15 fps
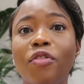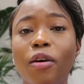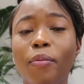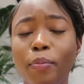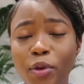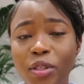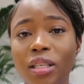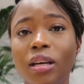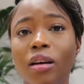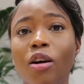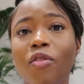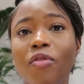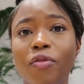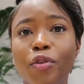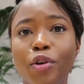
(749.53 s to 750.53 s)
put in an
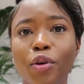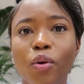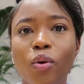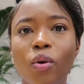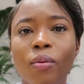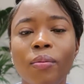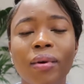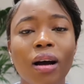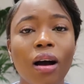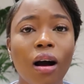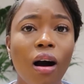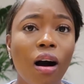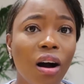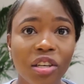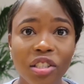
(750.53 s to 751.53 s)
offer for the home,
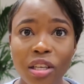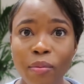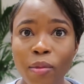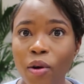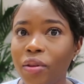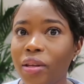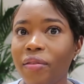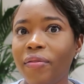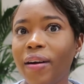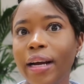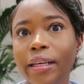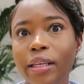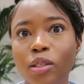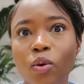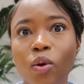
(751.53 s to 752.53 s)
ask them how they find
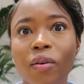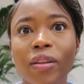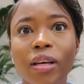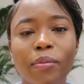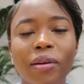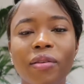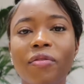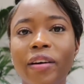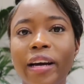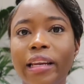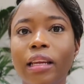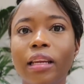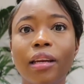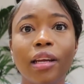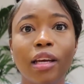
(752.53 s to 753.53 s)
it. How have they been finding
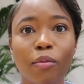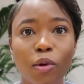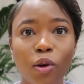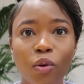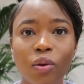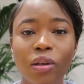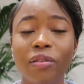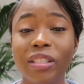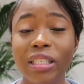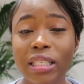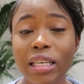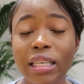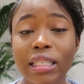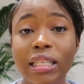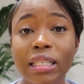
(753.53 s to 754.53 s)
the neighborhood? Is
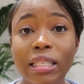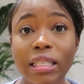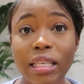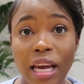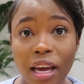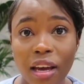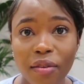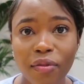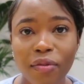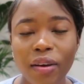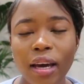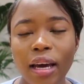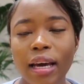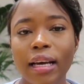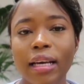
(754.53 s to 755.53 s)
it safe?
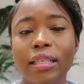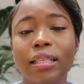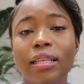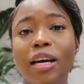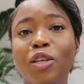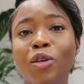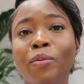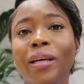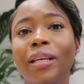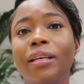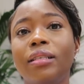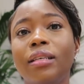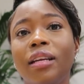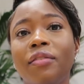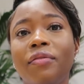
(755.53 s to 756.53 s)
Is it that you may need
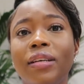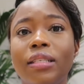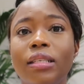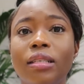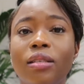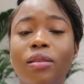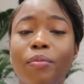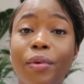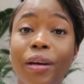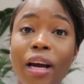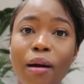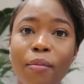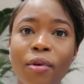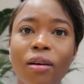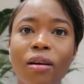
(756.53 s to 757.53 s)
to invest in some
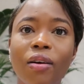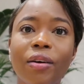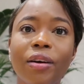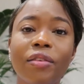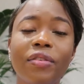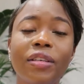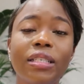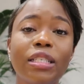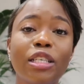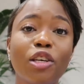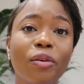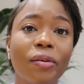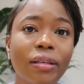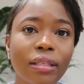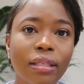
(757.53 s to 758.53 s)
camera or even a
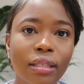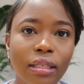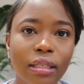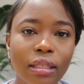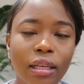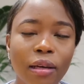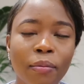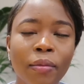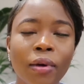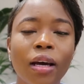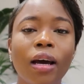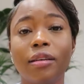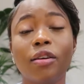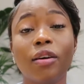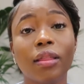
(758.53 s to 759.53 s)
security system?
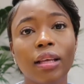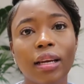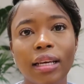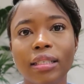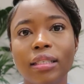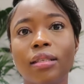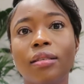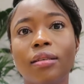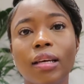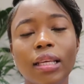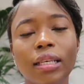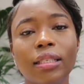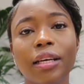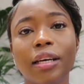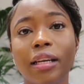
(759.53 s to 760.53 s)
Nonetheless, these are things
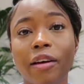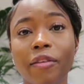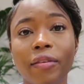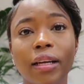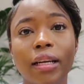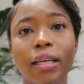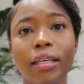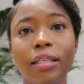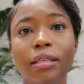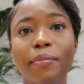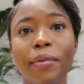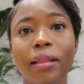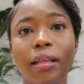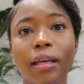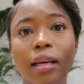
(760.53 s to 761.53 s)
that you definitely need to be
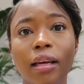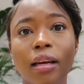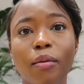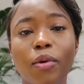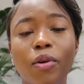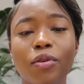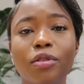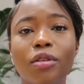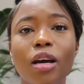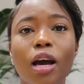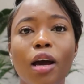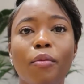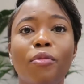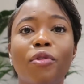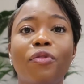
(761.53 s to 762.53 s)
thinking about
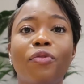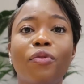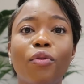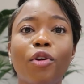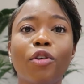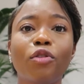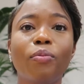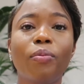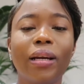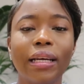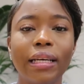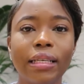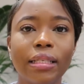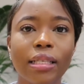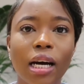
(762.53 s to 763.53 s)
before you
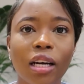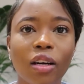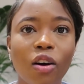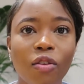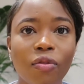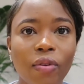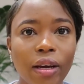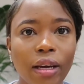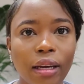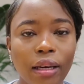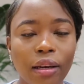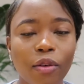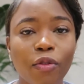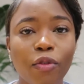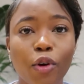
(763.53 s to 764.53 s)
place an offer in
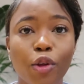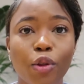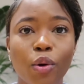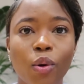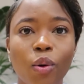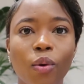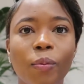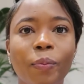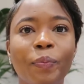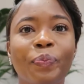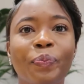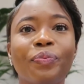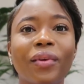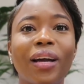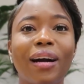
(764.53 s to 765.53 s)
for the home.
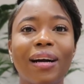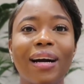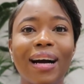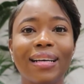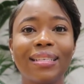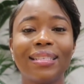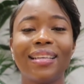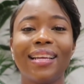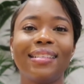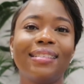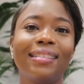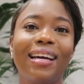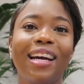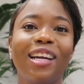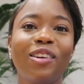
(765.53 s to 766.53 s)
Guys, that's
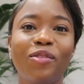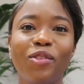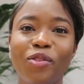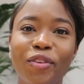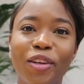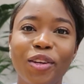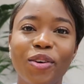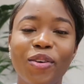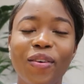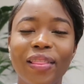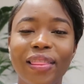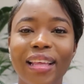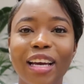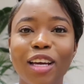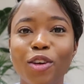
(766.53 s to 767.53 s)
the end of the video.
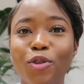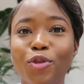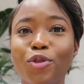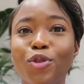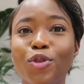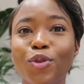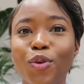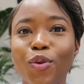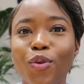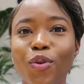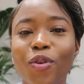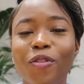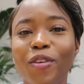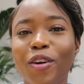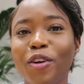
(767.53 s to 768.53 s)
Thank you so
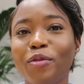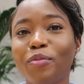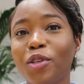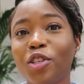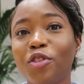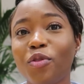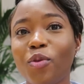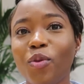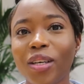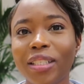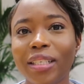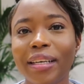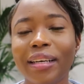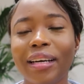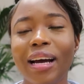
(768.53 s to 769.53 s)
very much for
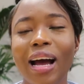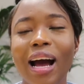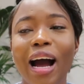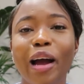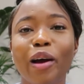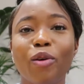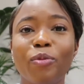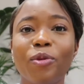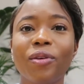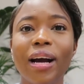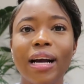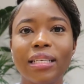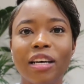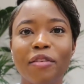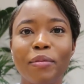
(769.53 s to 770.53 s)
watching. I hope you
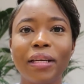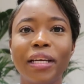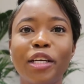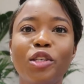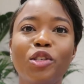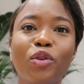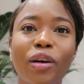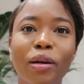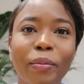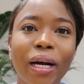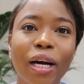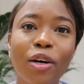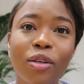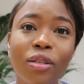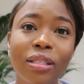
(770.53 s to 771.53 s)
guys have been enjoying my
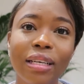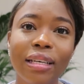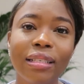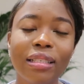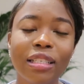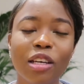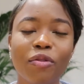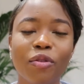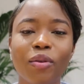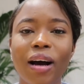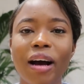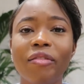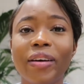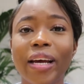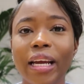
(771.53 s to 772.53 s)
content. If you
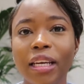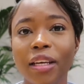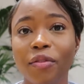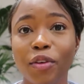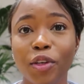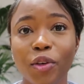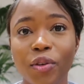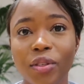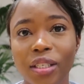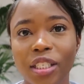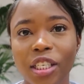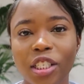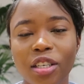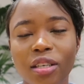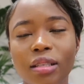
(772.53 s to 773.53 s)
have any video
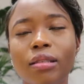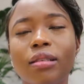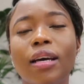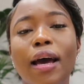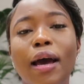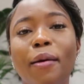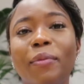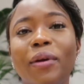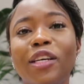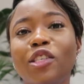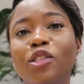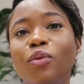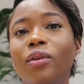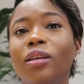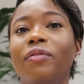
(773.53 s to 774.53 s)
suggestions, please
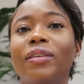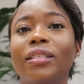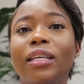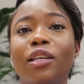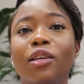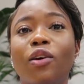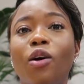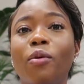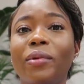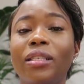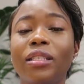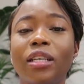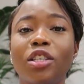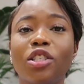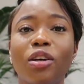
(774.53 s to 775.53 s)
do leave it in the comment
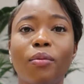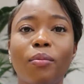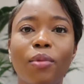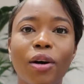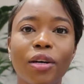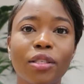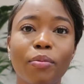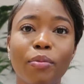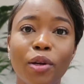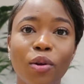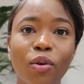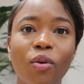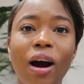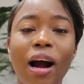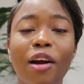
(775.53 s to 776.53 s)
section box
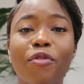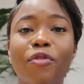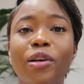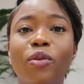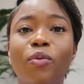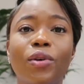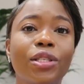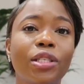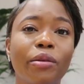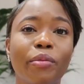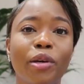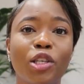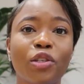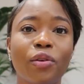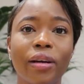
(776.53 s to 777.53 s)
below. I really want to make
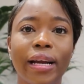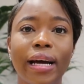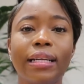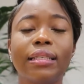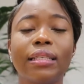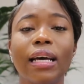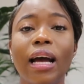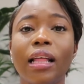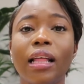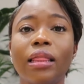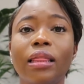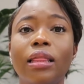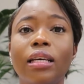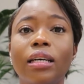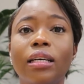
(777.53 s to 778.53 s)
sure that
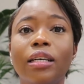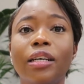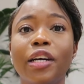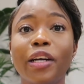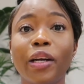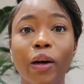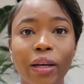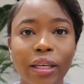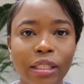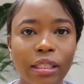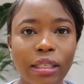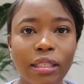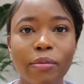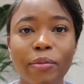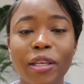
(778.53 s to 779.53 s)
the knowledge
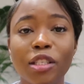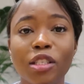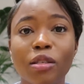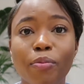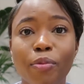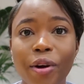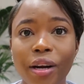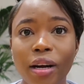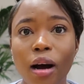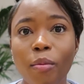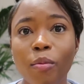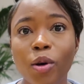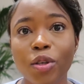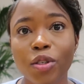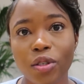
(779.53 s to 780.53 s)
is being spread
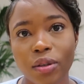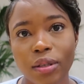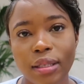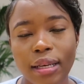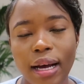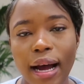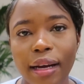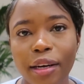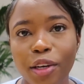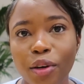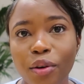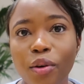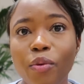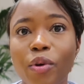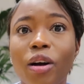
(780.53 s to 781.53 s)
amongst us, and you
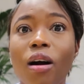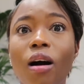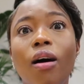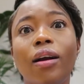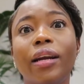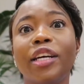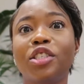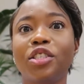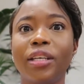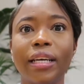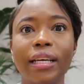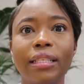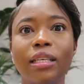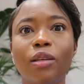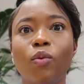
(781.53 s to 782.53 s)
know, we're all
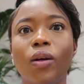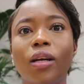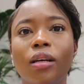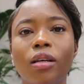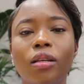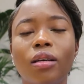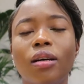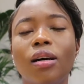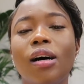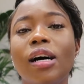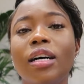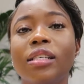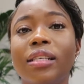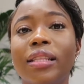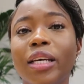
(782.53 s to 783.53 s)
educating one another.
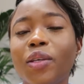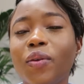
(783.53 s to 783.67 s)
So thank you